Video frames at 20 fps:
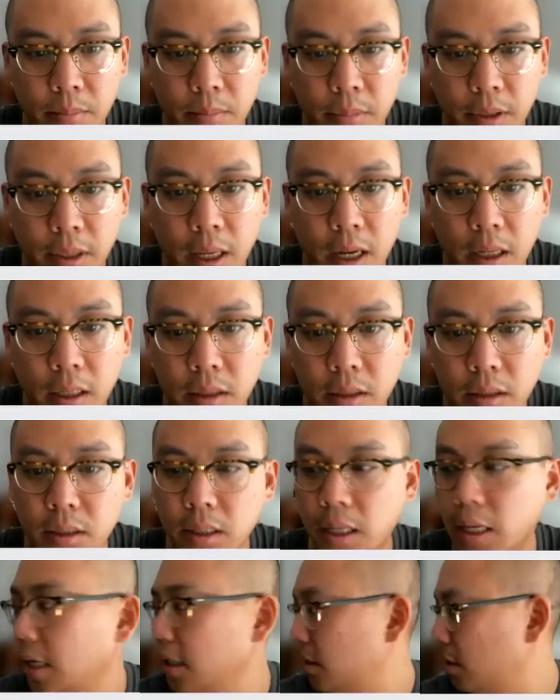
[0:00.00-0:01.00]
not
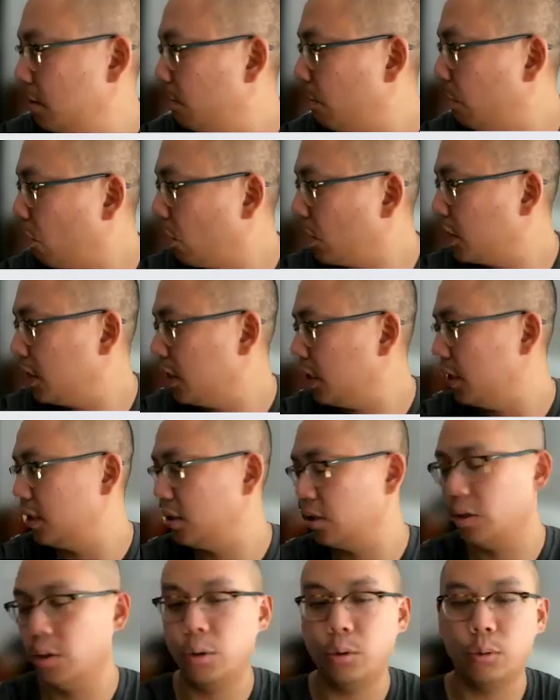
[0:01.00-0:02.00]
as important
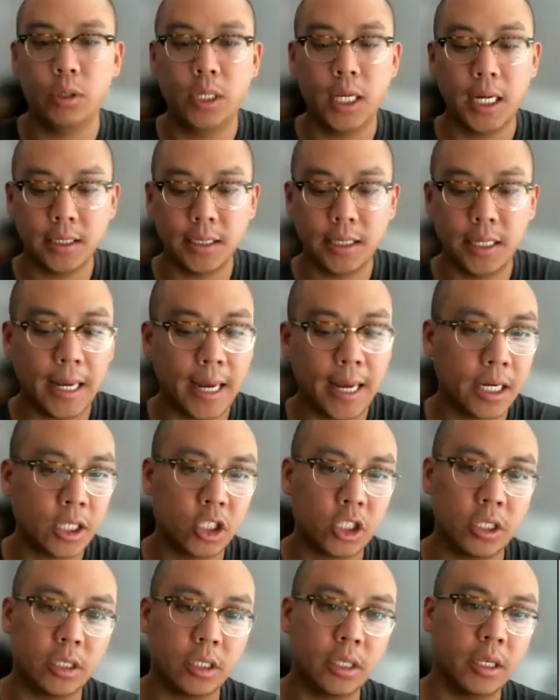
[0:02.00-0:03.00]
as who does the
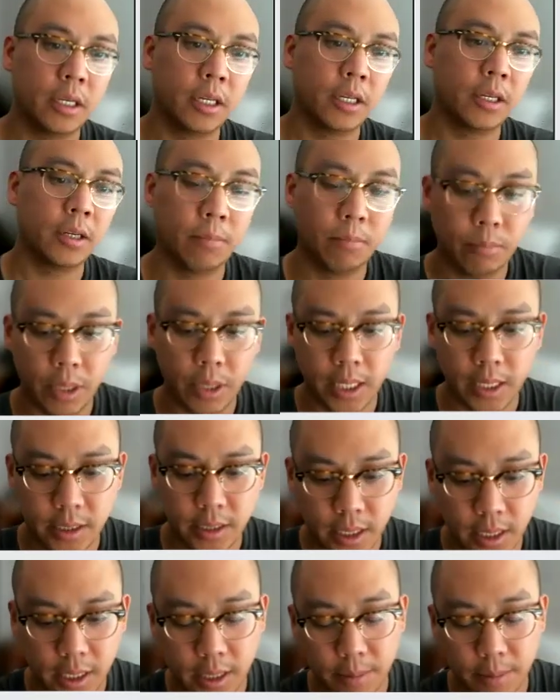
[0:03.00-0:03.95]
action, but